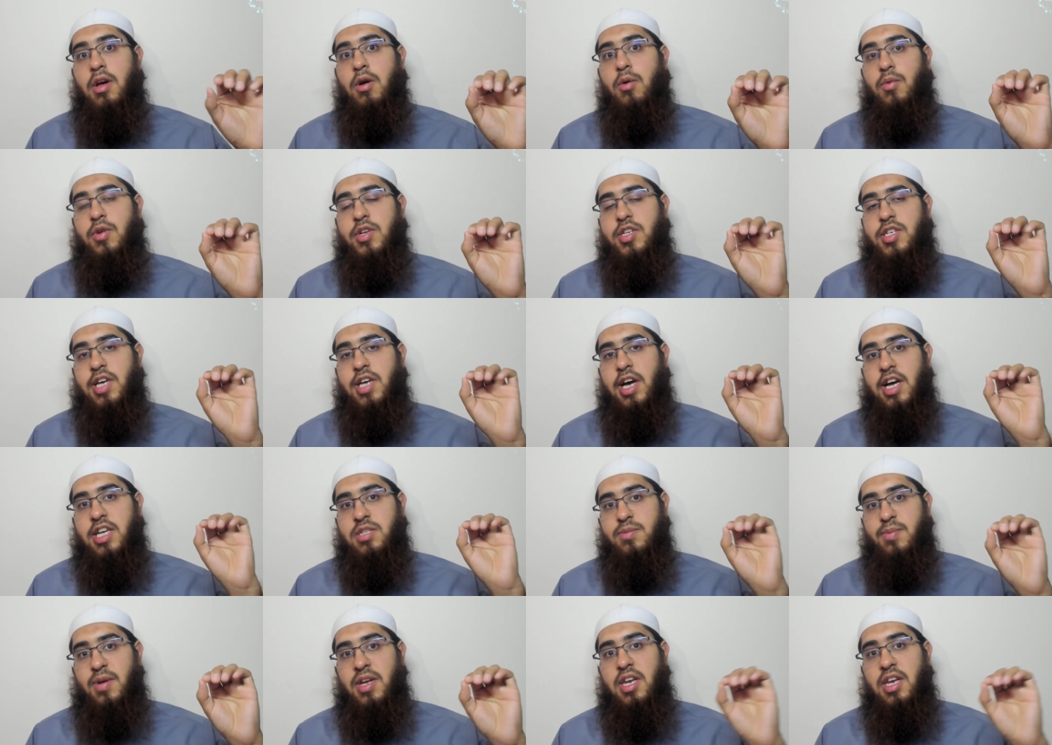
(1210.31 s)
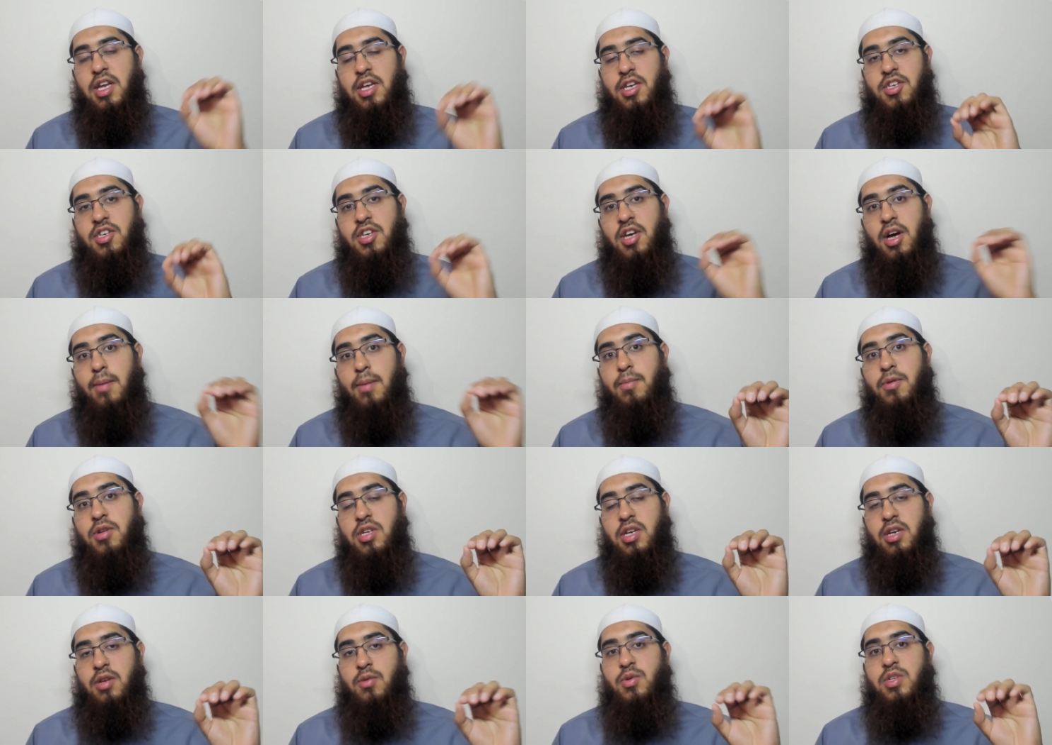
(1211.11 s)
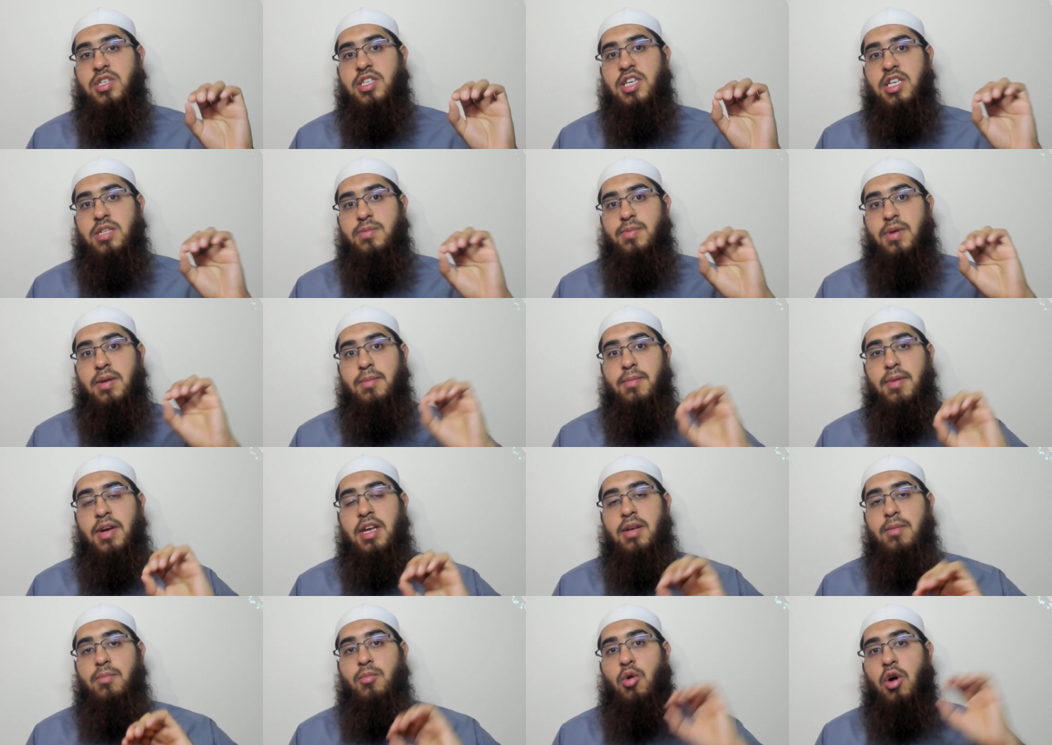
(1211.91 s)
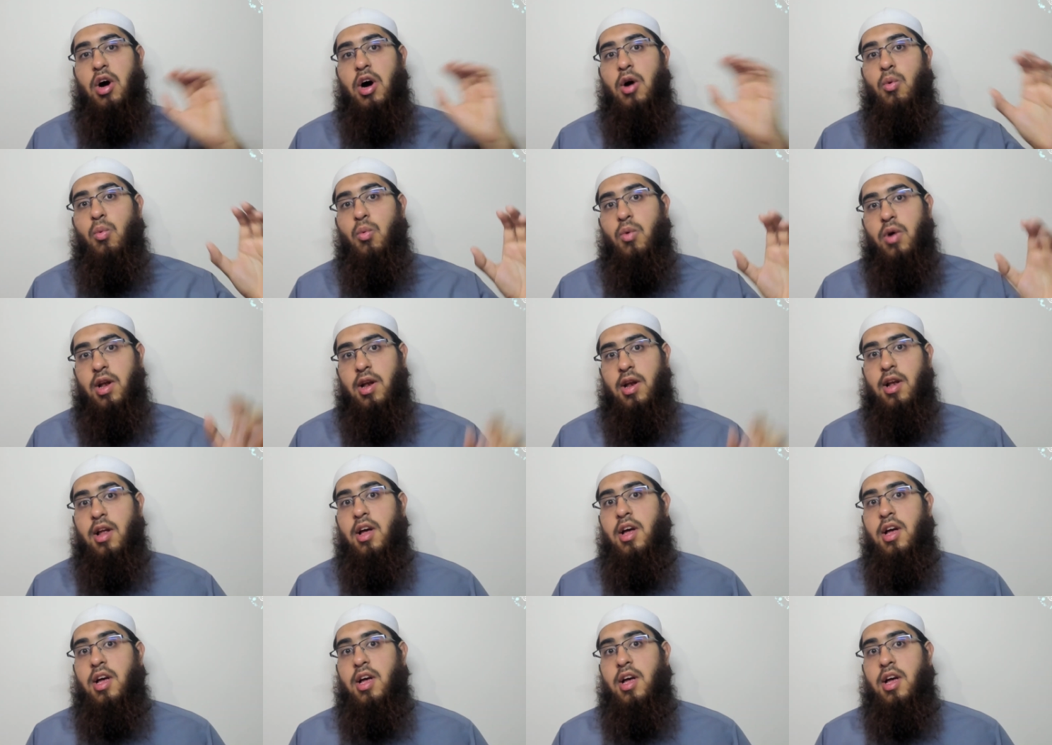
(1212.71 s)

which has been interpreted, which has been made mu'awwal.